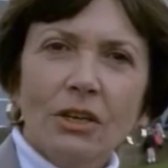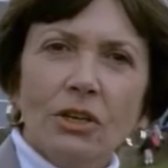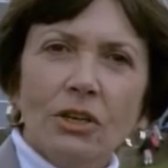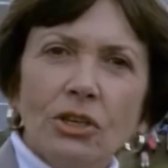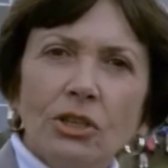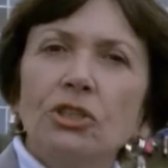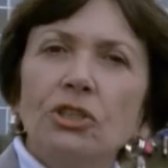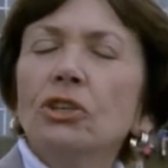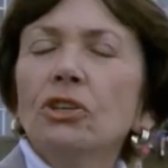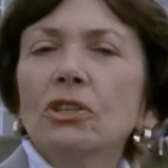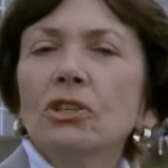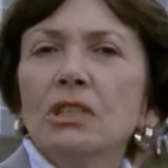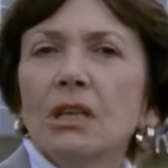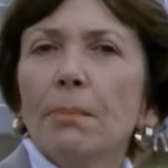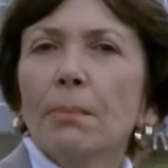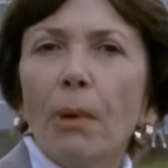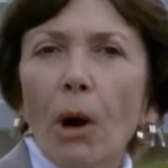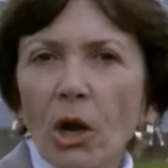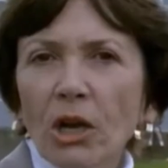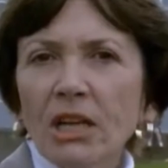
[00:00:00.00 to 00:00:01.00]
Should a
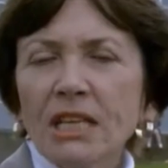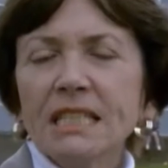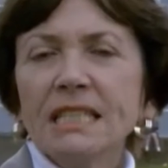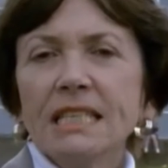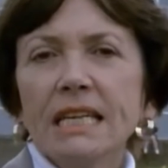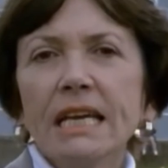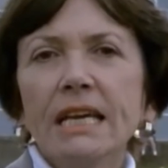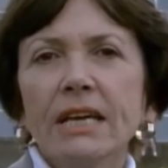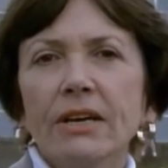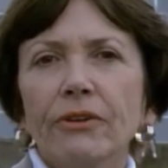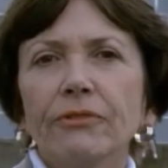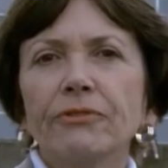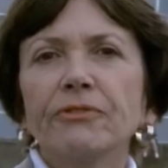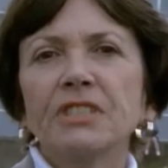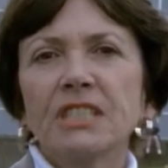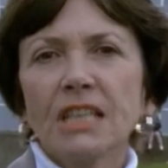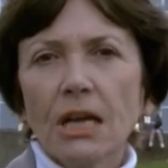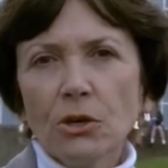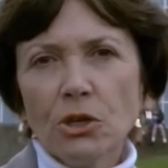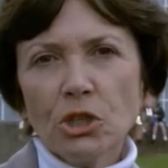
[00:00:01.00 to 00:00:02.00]
policy of
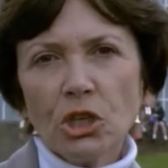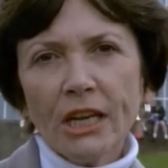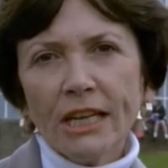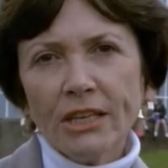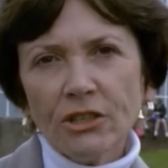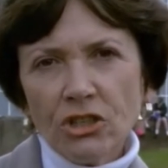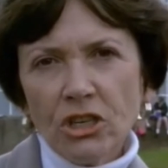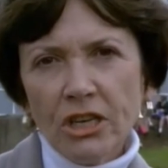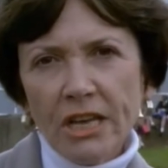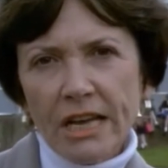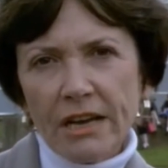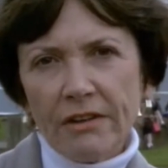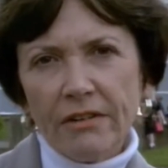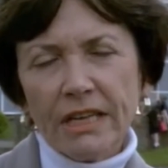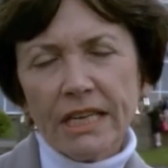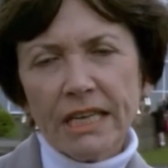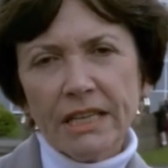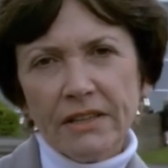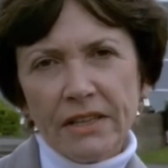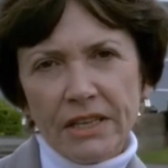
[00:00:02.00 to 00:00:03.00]
social
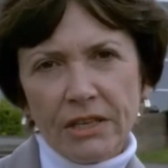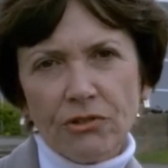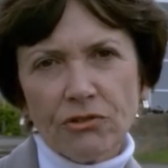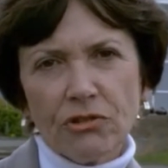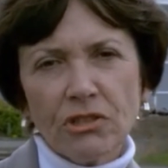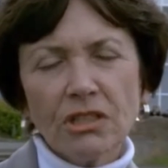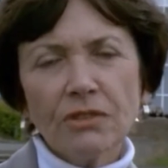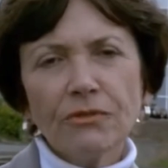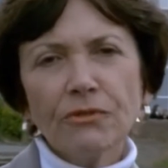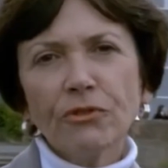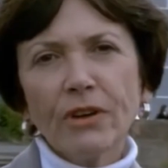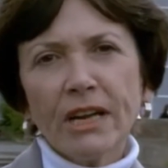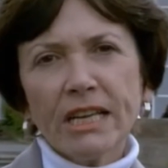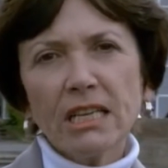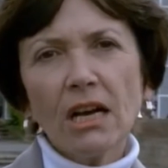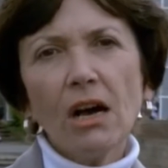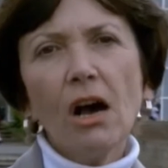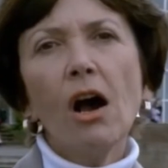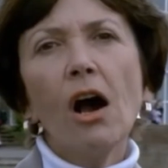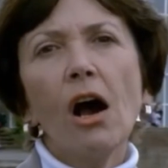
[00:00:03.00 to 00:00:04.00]
engineering in the interest of
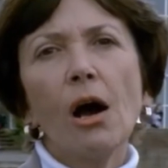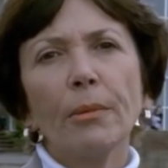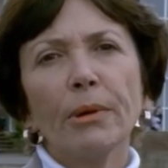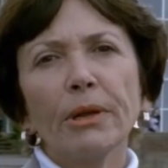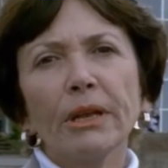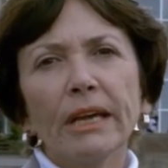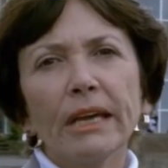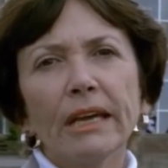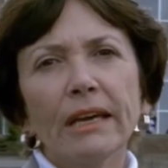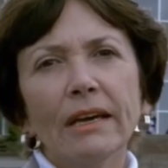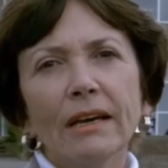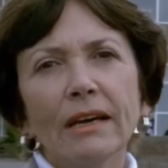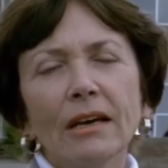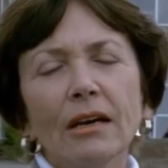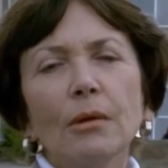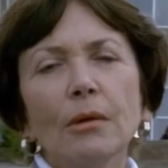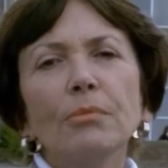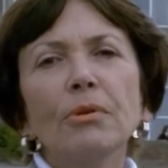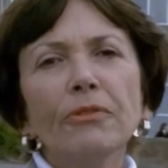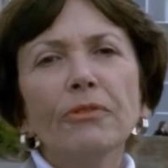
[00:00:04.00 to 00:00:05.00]
greater harmony
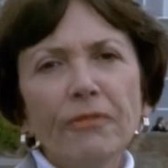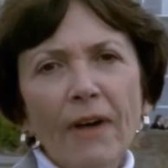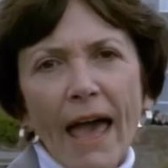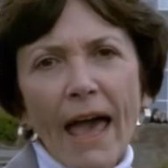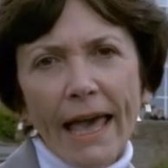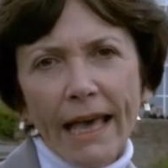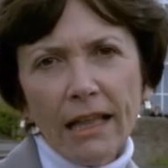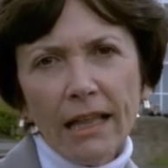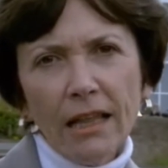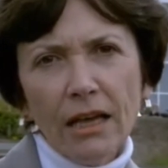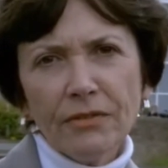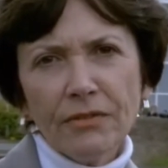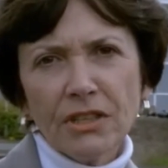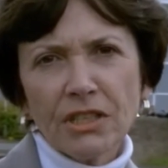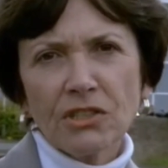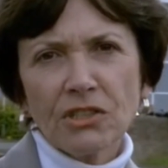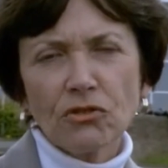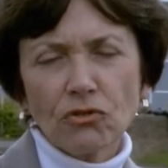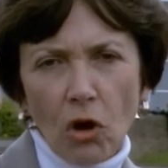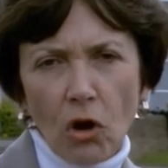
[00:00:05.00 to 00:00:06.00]
prevail over the
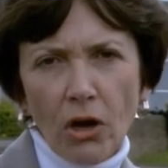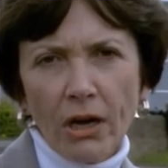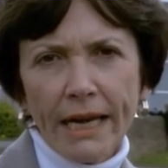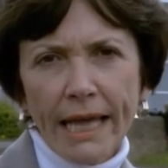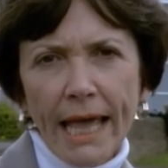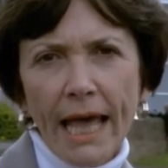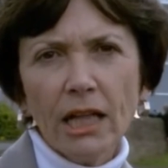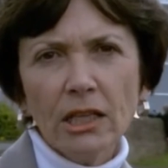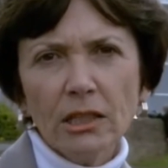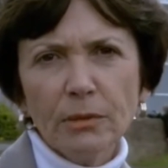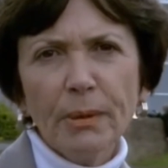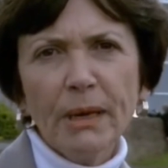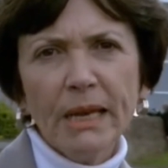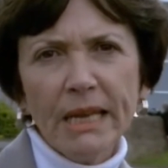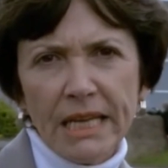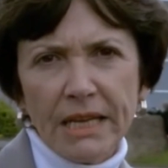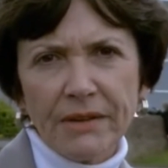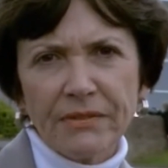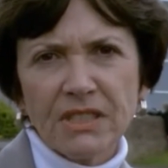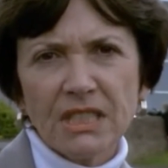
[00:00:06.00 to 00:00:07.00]
strongly held
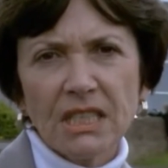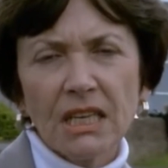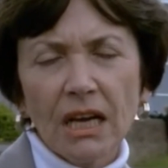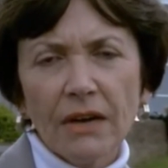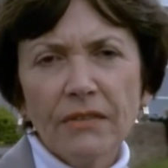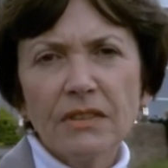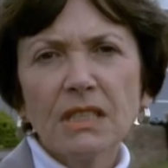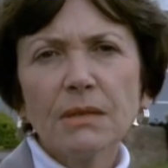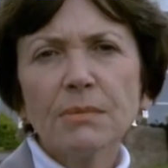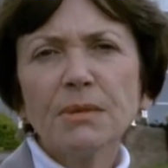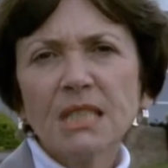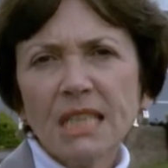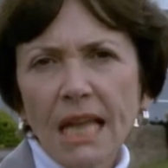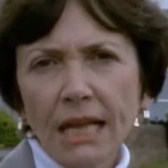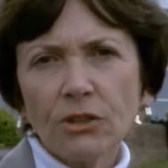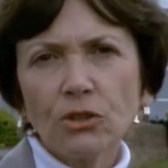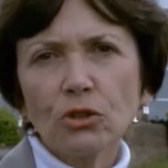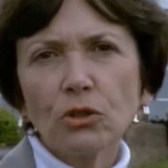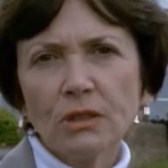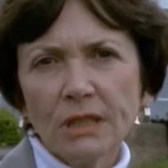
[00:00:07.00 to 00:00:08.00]
beliefs of a
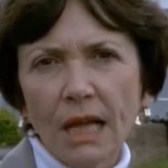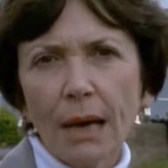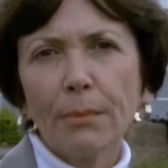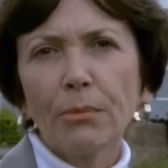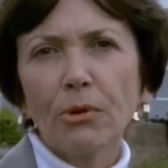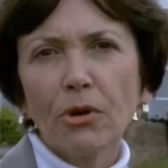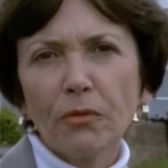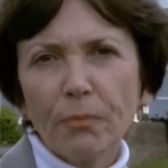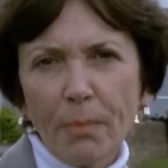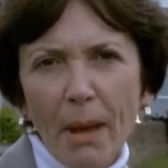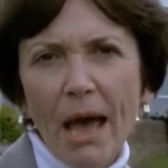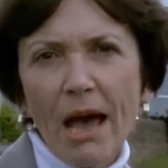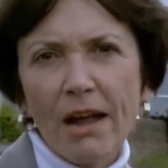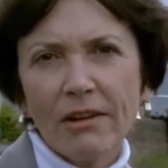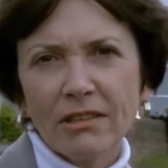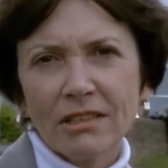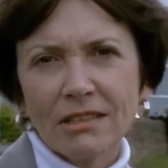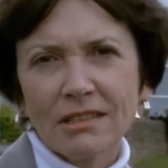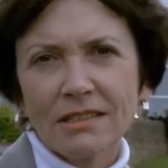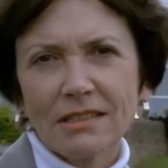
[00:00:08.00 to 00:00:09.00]
substantial number of
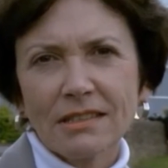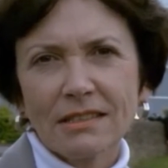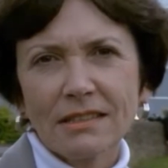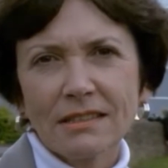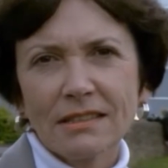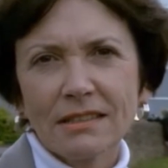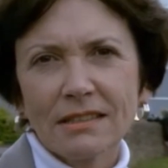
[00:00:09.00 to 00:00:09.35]
parents?